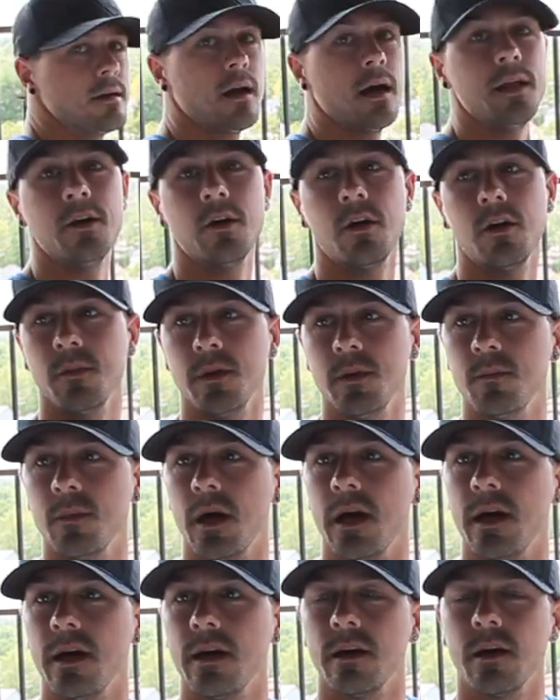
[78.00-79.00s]
I know I'm in
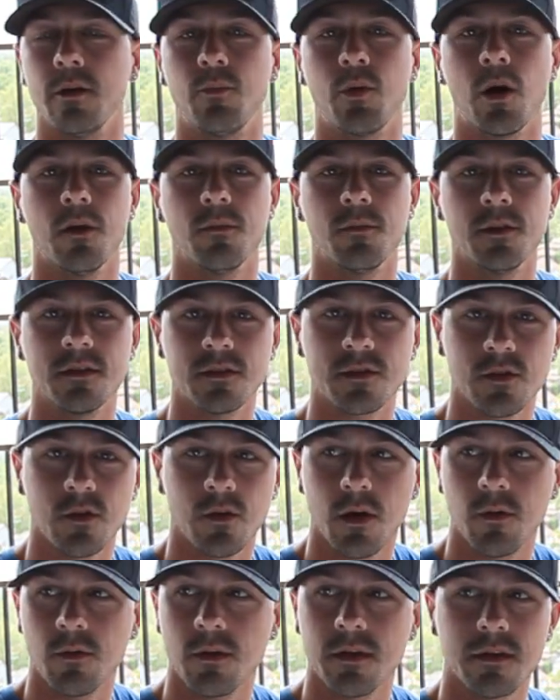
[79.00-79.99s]
my apartment, so
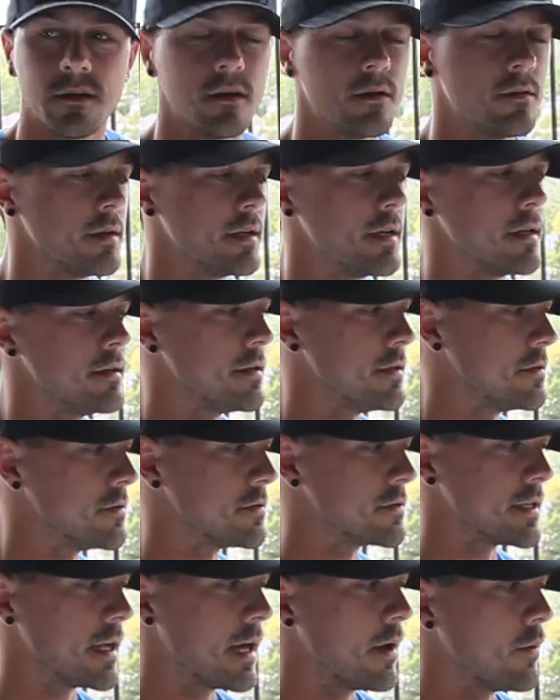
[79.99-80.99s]
I really don't need to
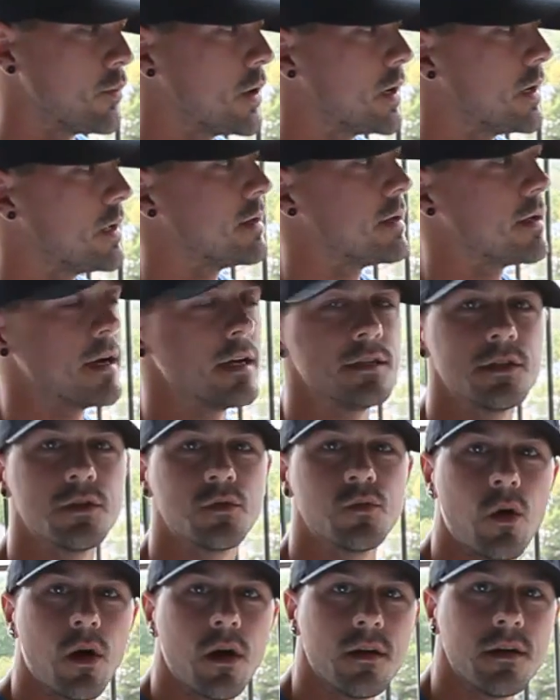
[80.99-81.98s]
use that, but I
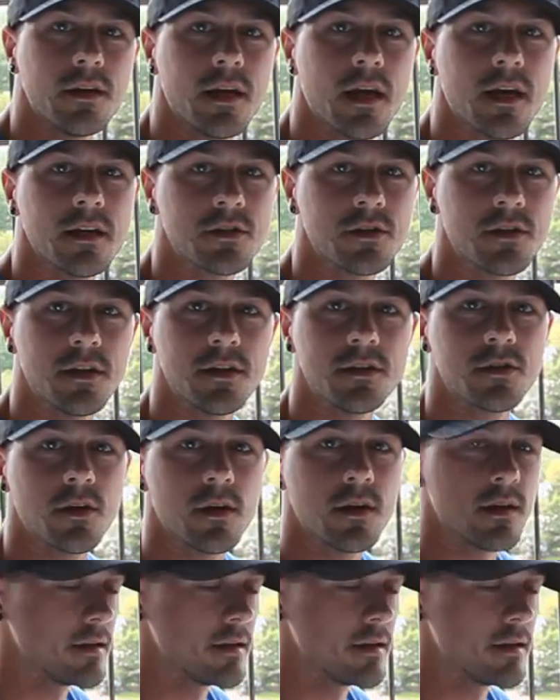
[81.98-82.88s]
just wired it yesterday, so I'd